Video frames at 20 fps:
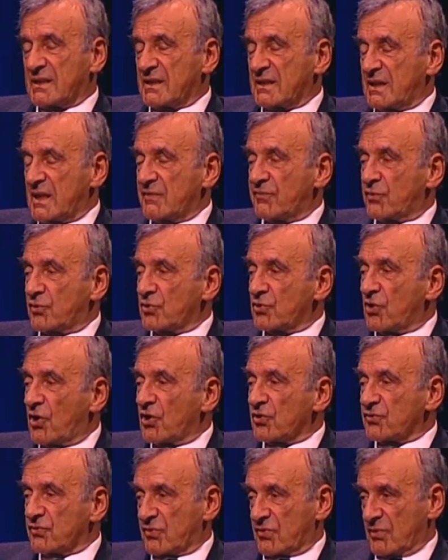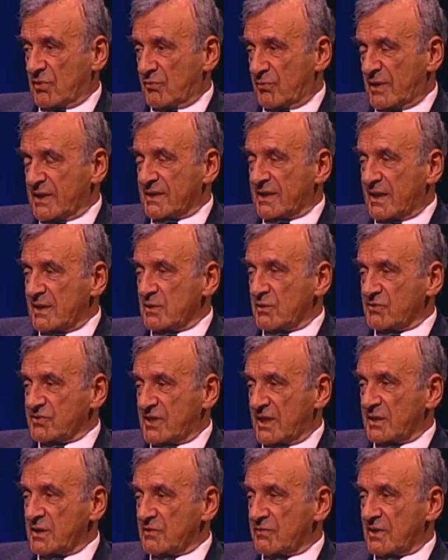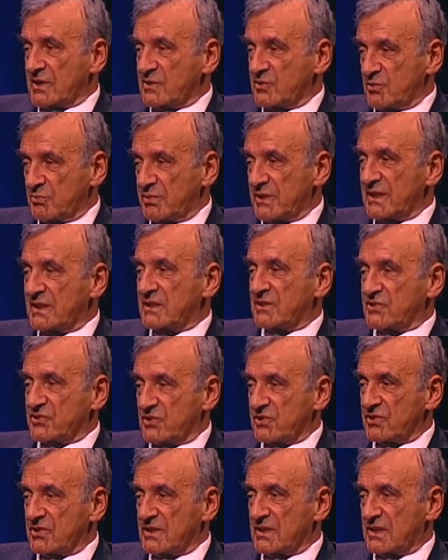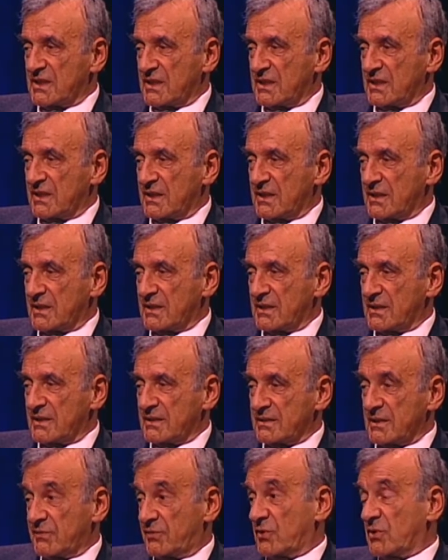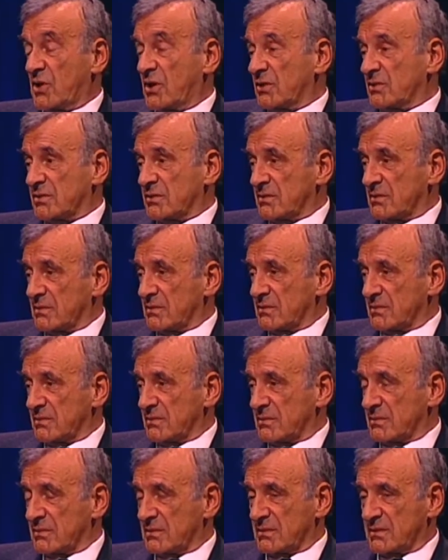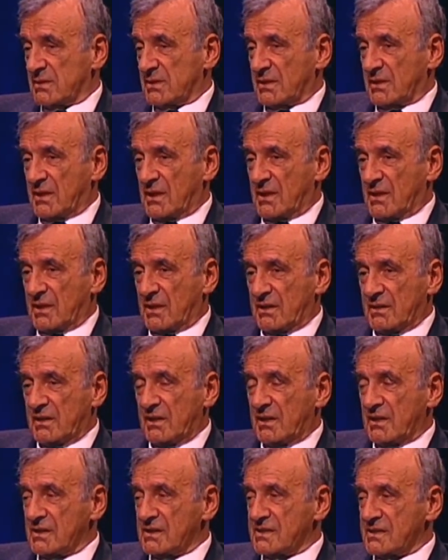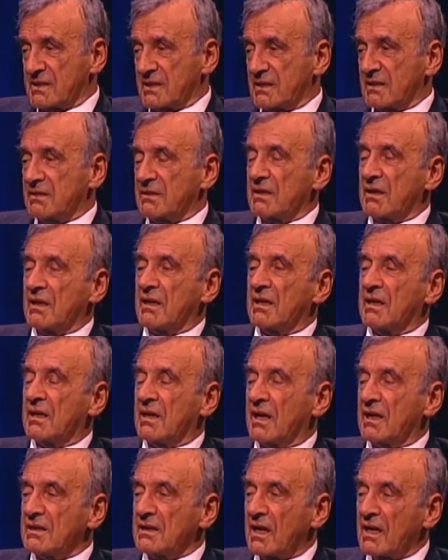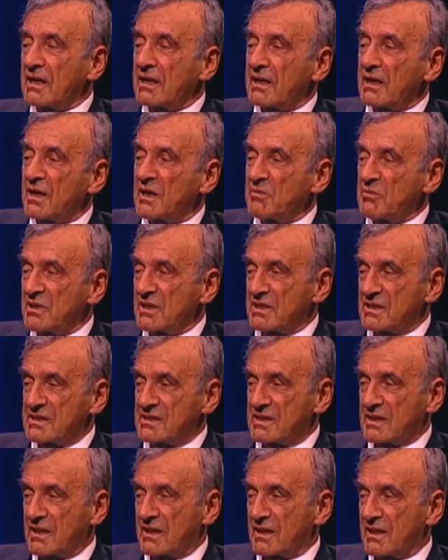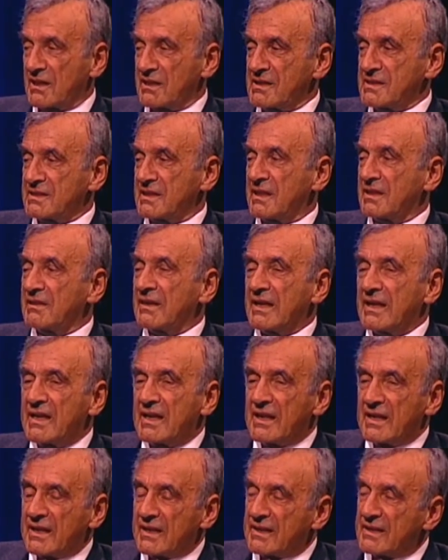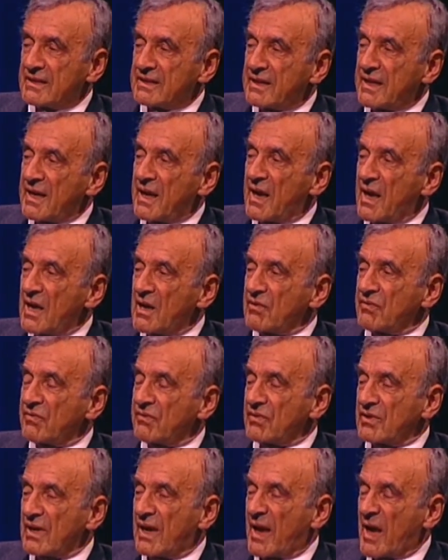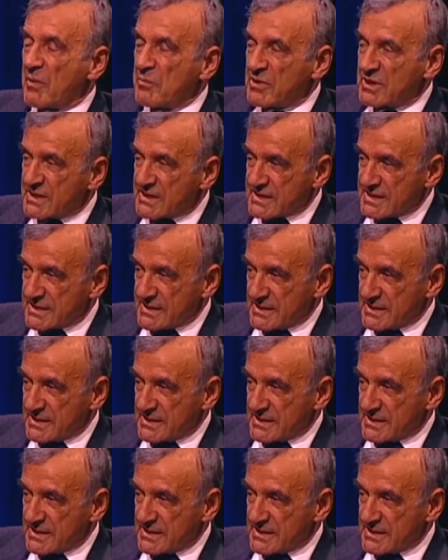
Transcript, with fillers: they forgot what kind of sacrifice to bring at a certain day. They forgot. And Hillel said, Hanach lahem leYisrael. He said, they have habits.